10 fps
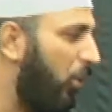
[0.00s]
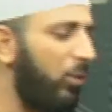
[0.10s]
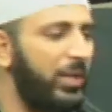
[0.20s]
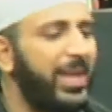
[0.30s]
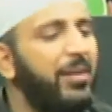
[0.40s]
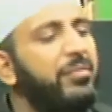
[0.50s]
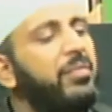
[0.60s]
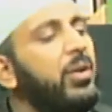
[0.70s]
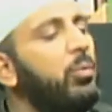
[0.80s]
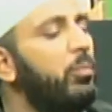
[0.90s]
You only have a
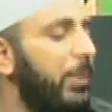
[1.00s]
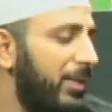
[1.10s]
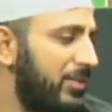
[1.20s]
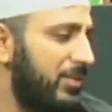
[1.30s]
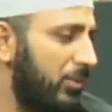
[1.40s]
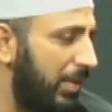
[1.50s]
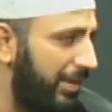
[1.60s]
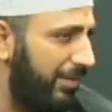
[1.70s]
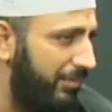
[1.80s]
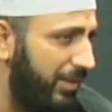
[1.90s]
few months to
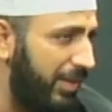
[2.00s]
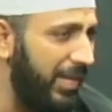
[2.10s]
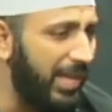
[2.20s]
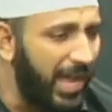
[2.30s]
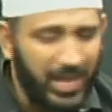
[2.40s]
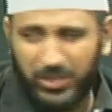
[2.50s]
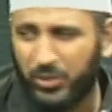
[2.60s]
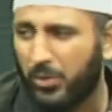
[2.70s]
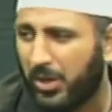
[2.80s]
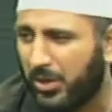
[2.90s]
live and
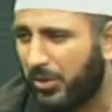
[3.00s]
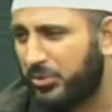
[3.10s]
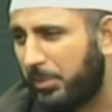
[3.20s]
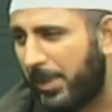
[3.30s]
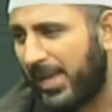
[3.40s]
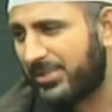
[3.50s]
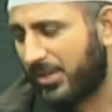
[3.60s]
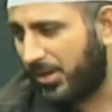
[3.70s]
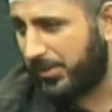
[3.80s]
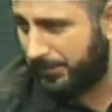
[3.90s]
you are going to pass
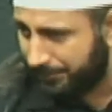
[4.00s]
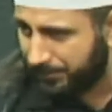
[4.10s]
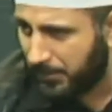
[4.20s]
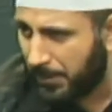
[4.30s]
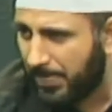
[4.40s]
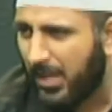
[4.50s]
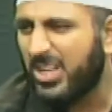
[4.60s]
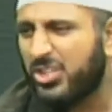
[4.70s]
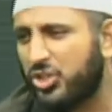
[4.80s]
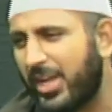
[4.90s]
on.
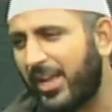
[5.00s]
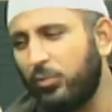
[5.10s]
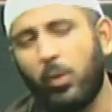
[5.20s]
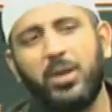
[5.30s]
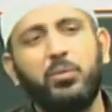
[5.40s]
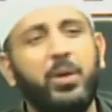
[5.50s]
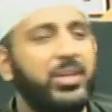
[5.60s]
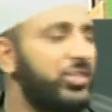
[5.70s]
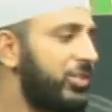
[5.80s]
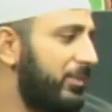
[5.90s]
She had one
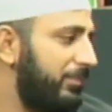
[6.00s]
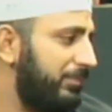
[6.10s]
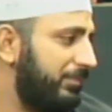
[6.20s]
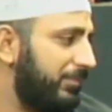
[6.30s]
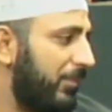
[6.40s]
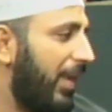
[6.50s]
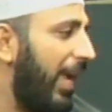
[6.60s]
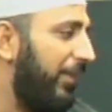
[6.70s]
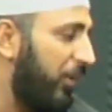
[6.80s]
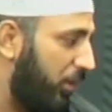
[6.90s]
wish,
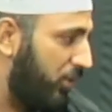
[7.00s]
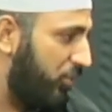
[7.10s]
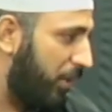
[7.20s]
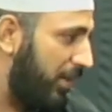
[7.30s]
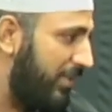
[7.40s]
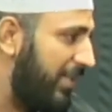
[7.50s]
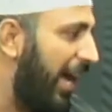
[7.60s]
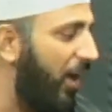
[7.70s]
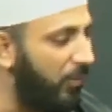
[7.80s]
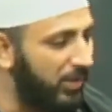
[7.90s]
and the wish was,
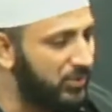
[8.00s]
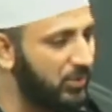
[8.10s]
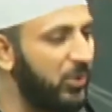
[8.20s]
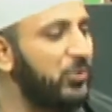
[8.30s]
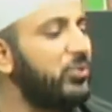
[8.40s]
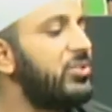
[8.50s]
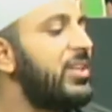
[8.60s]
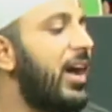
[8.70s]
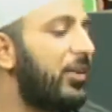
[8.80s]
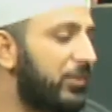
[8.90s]
I want to go to
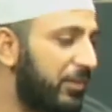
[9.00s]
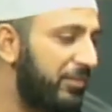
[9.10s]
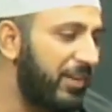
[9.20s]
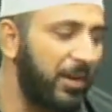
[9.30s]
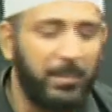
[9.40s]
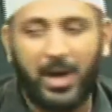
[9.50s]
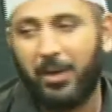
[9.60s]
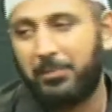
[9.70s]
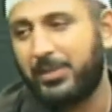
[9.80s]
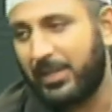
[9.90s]
ziyarat of
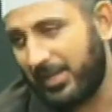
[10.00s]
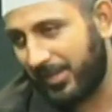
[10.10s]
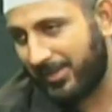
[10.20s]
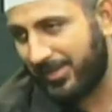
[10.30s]
Aba Abdullah.